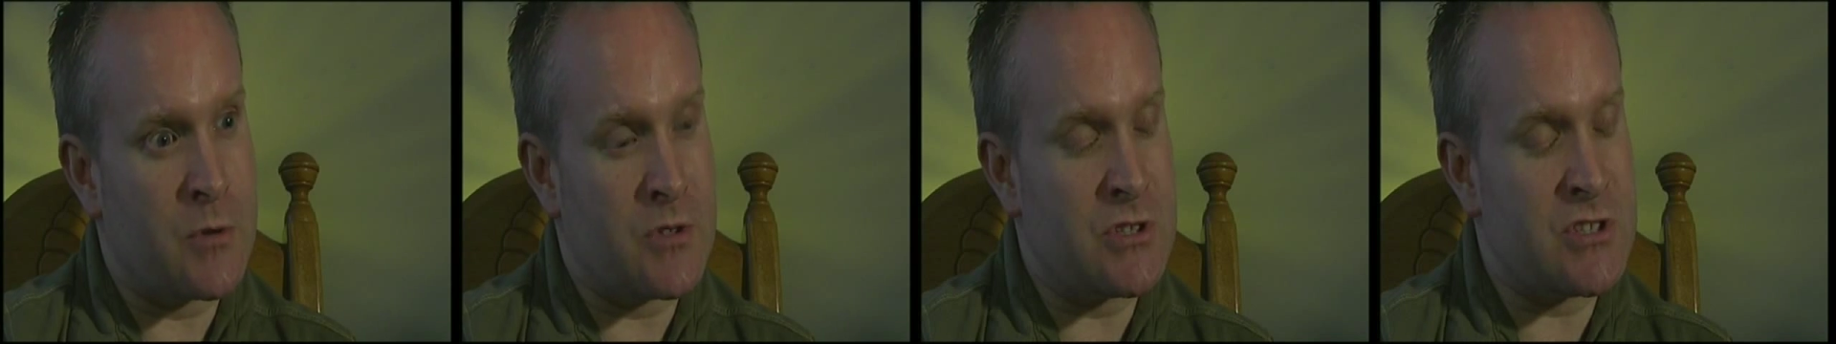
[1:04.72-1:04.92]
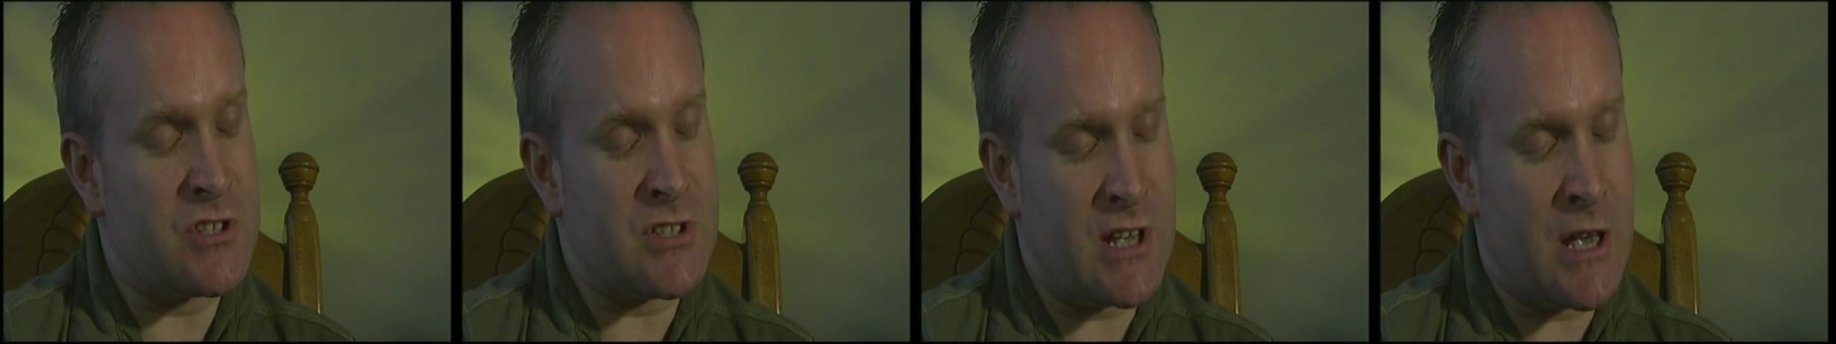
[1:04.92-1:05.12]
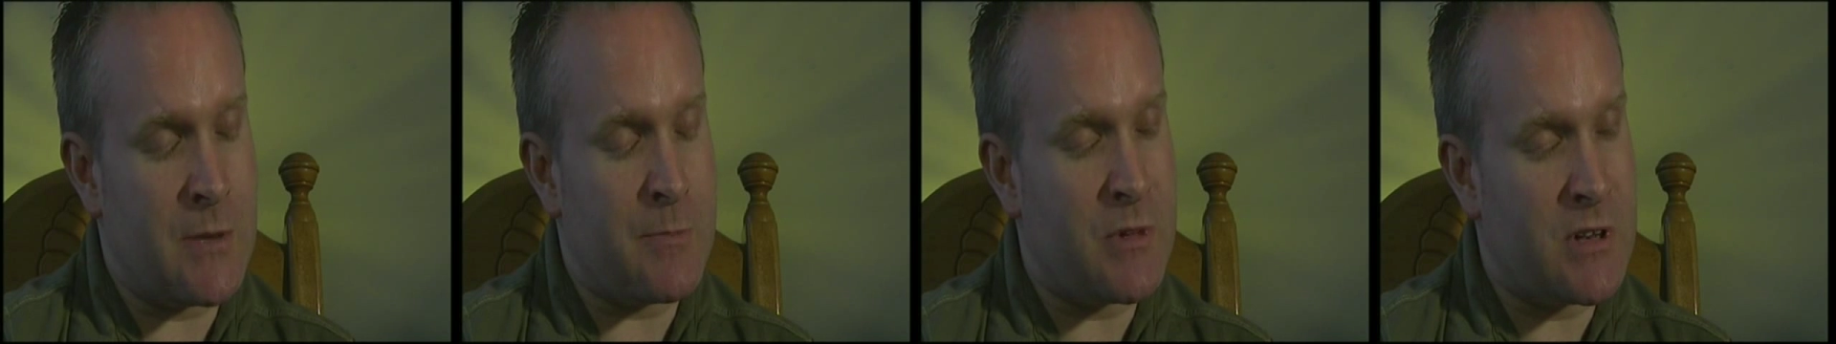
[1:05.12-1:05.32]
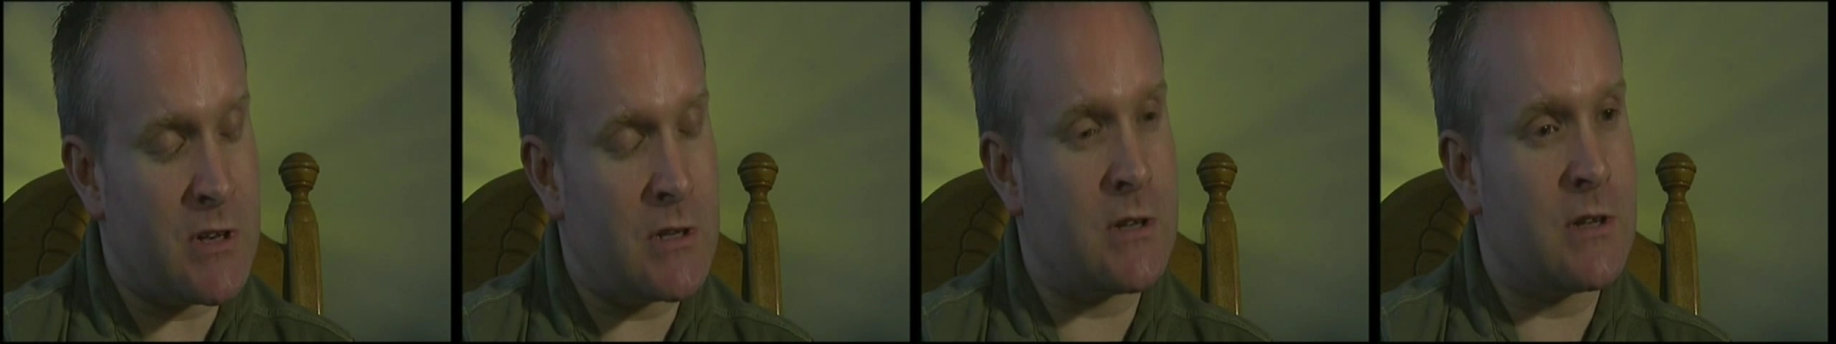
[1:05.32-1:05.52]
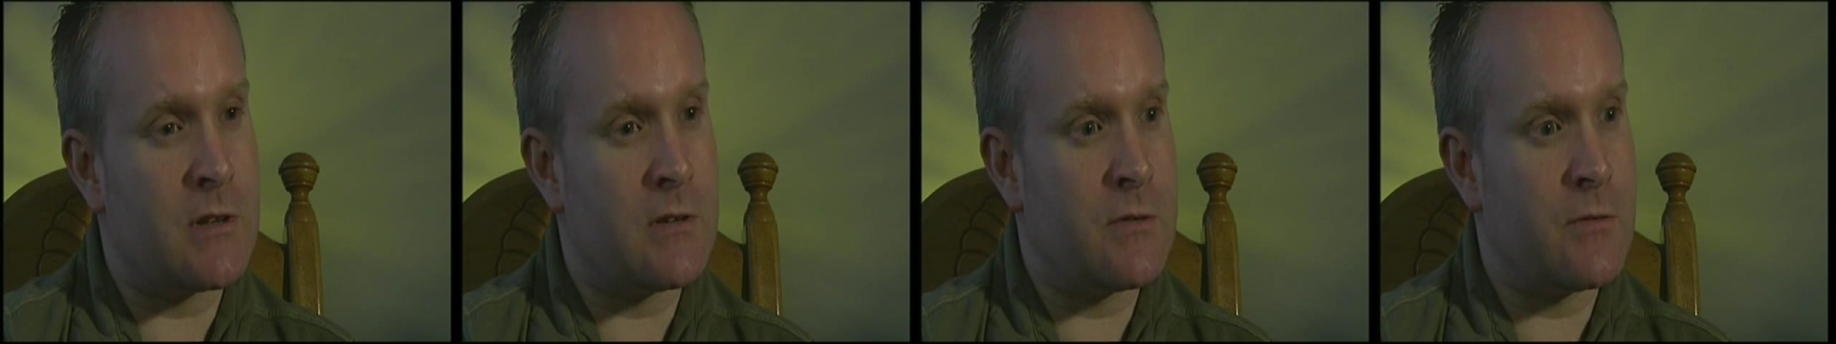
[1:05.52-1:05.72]
it was a
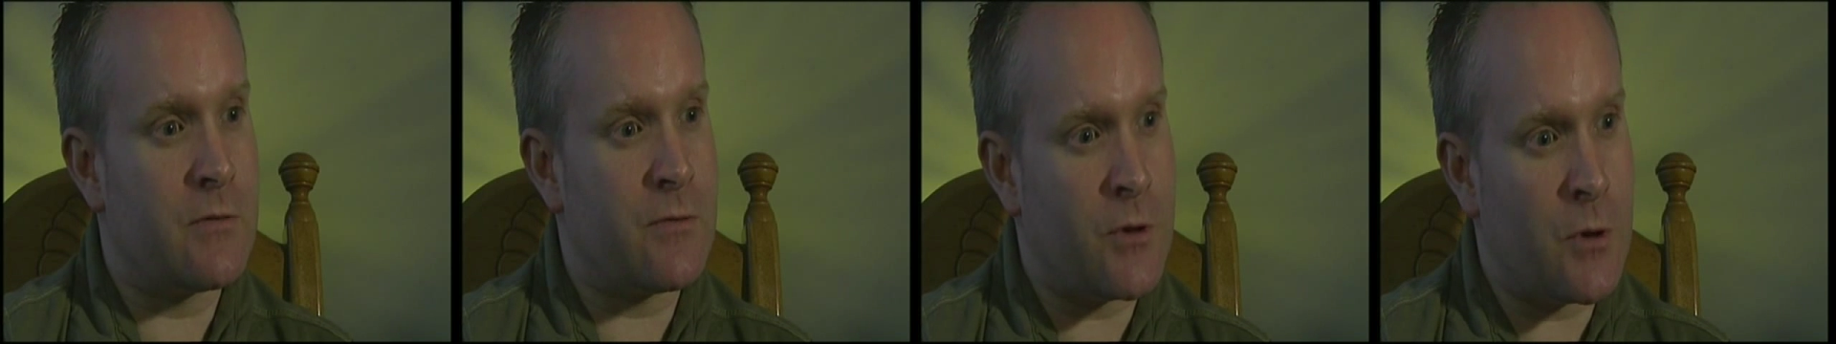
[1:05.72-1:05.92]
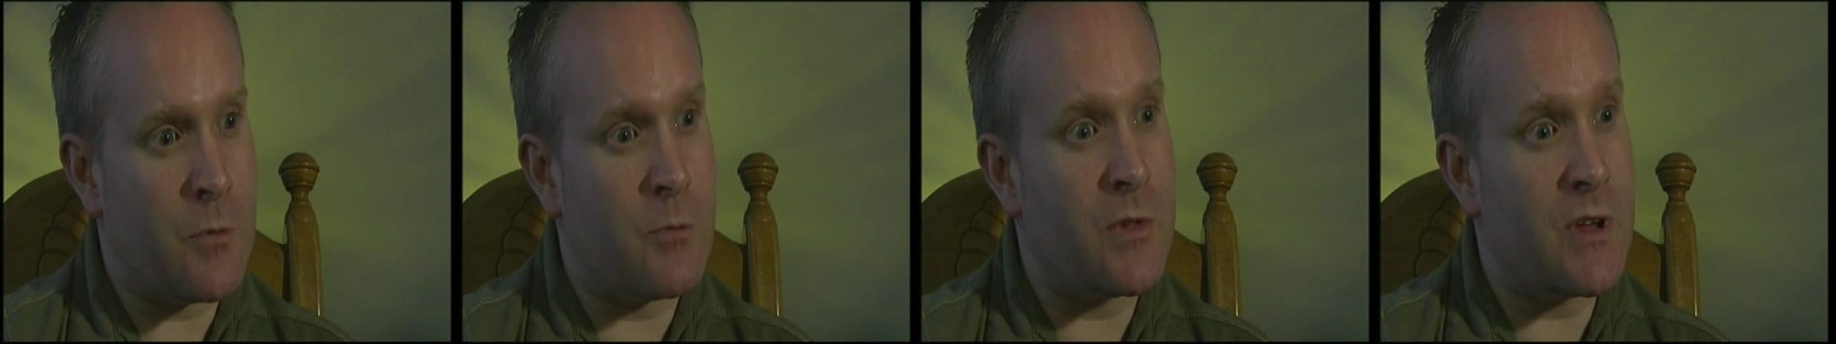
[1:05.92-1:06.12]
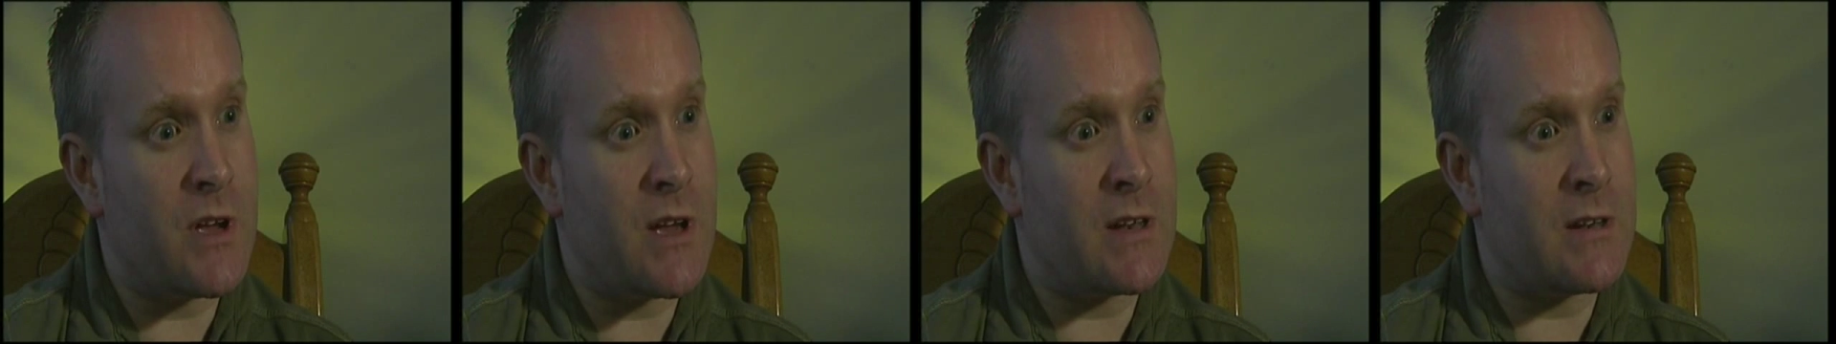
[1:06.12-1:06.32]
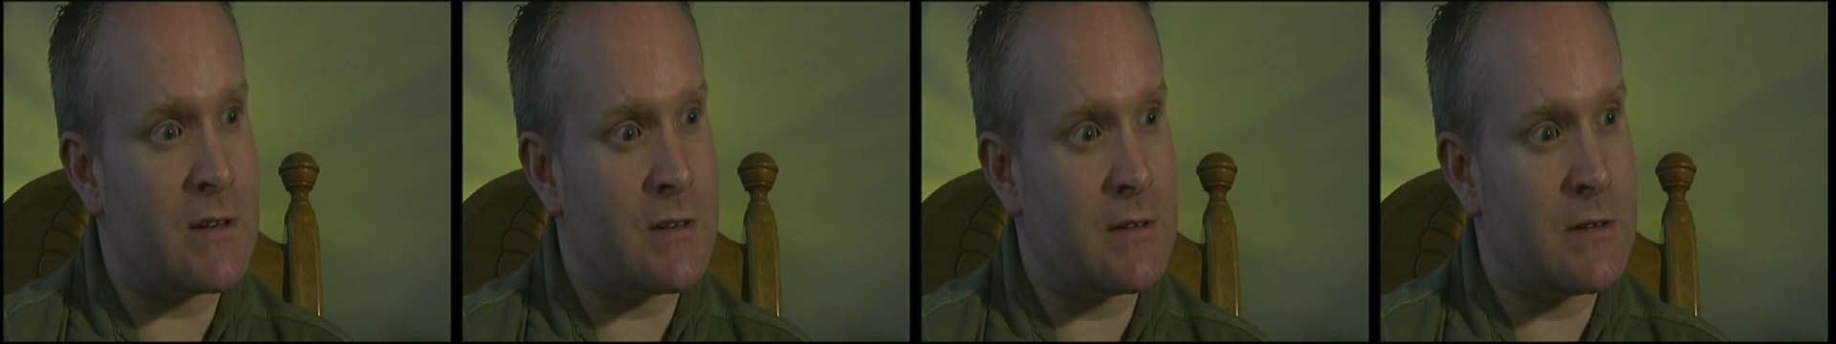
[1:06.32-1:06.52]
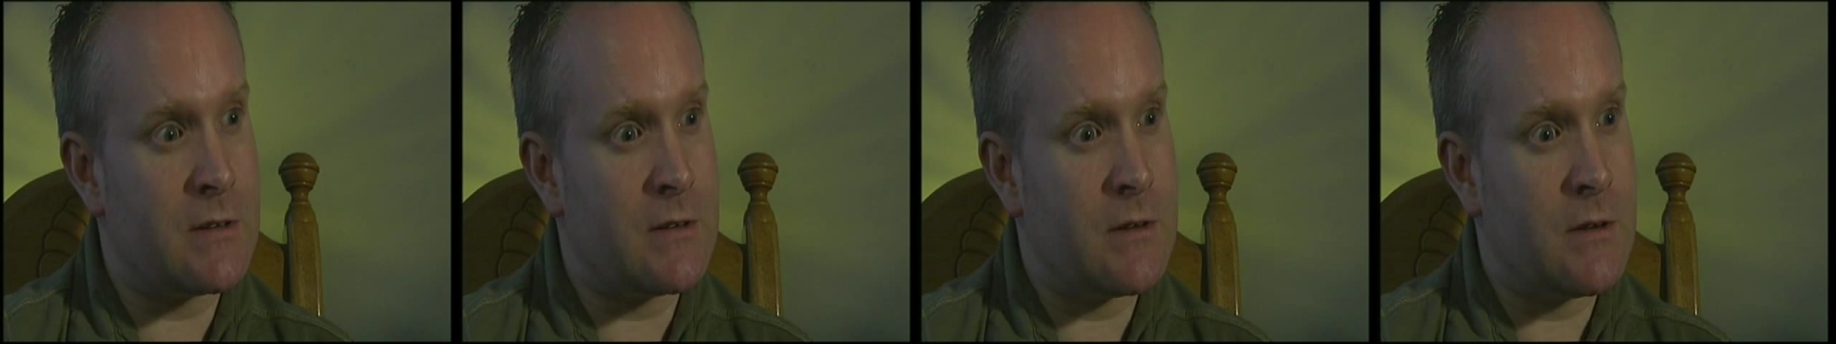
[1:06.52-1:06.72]
statement from
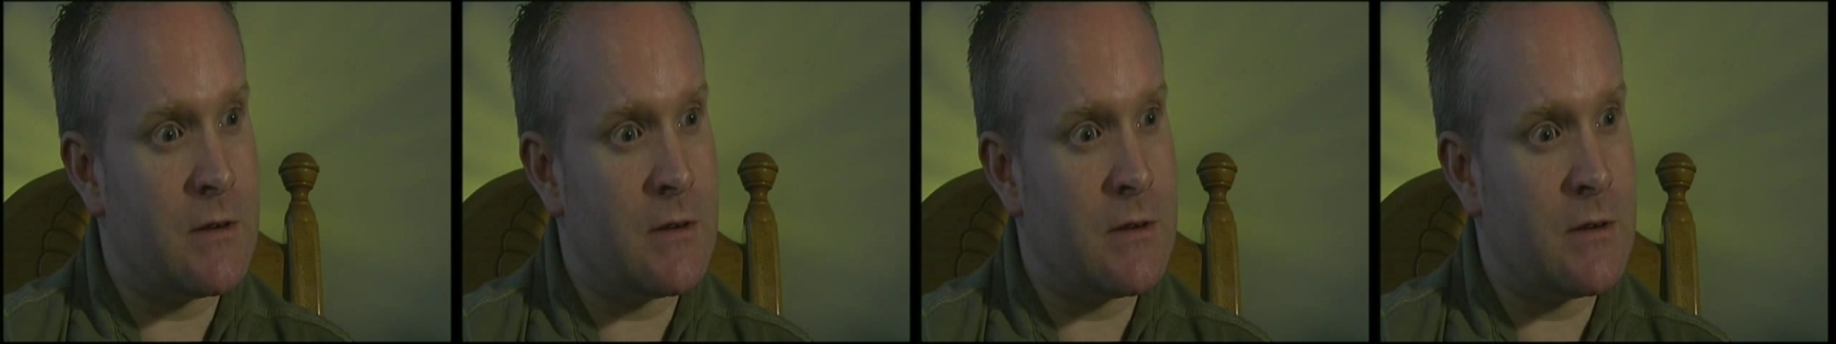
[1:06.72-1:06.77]
then